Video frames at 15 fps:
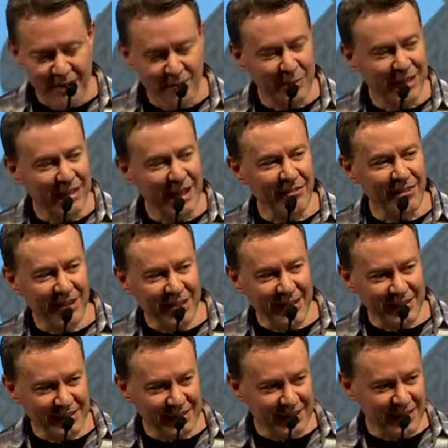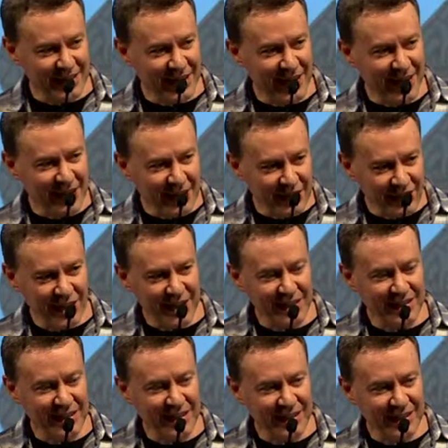but nevertheless, he's saying, even as
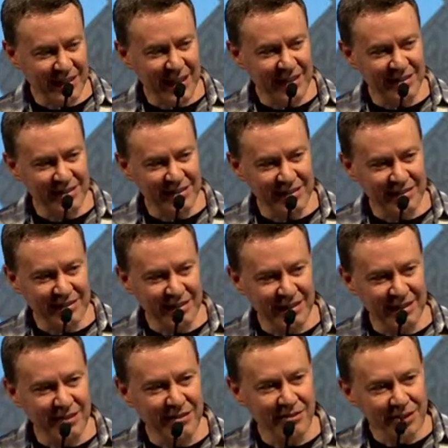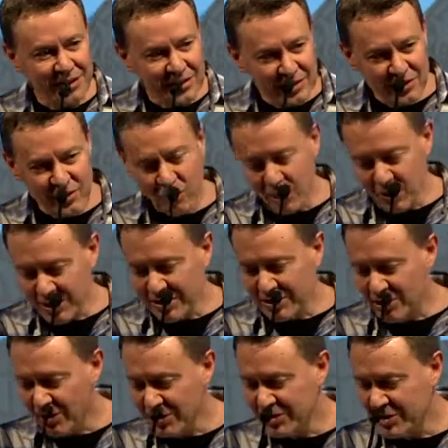he announces that this is all in
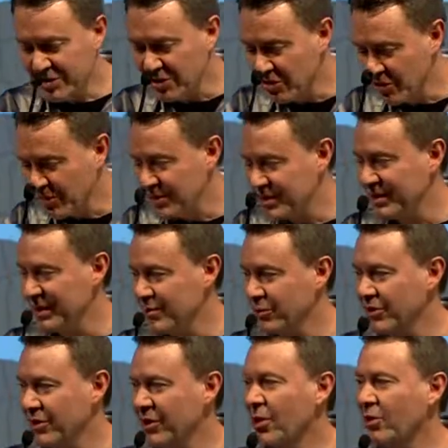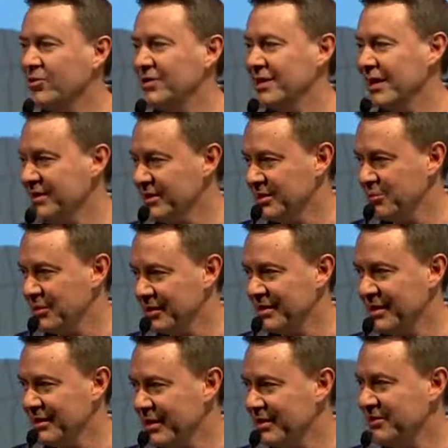continuity with the Old Testament,
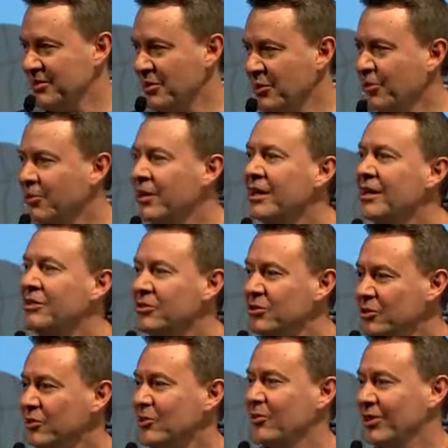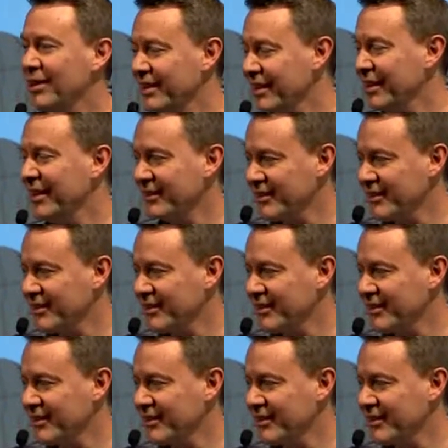that there's no new thing here.